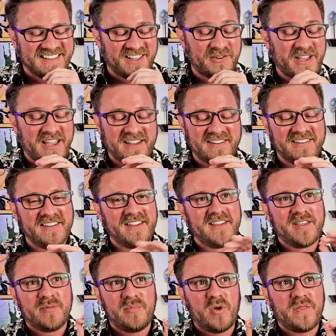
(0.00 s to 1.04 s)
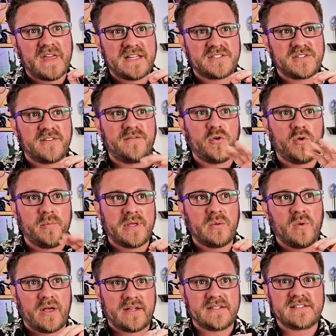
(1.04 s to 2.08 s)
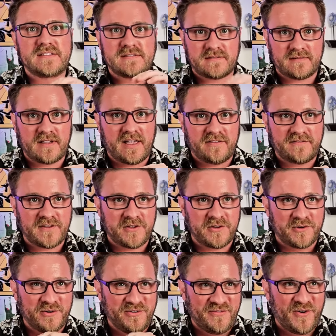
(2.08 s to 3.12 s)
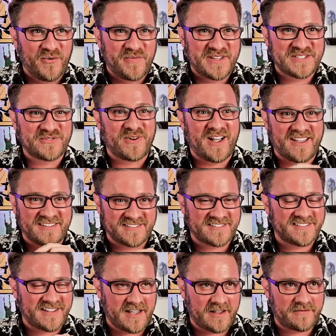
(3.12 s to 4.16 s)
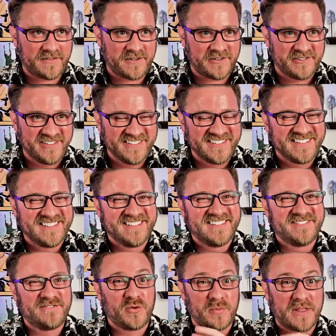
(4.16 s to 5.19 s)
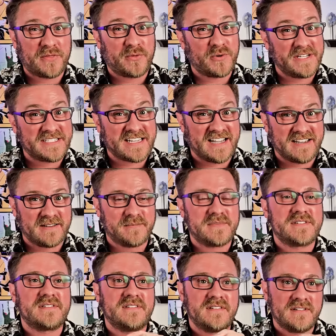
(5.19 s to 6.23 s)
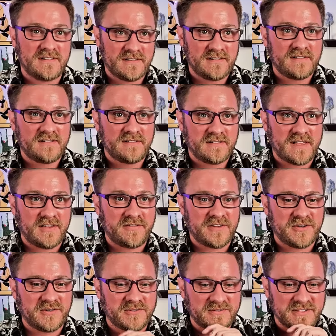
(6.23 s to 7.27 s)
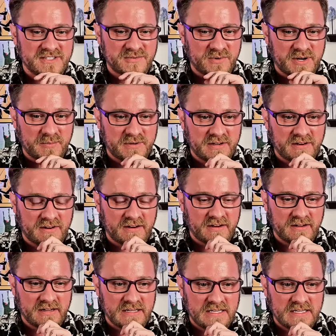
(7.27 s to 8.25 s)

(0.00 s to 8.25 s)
Okay. Both answered it. Fool me once, F you. Fool me twice, F you. Fool me three times. F you is what I'm hearing.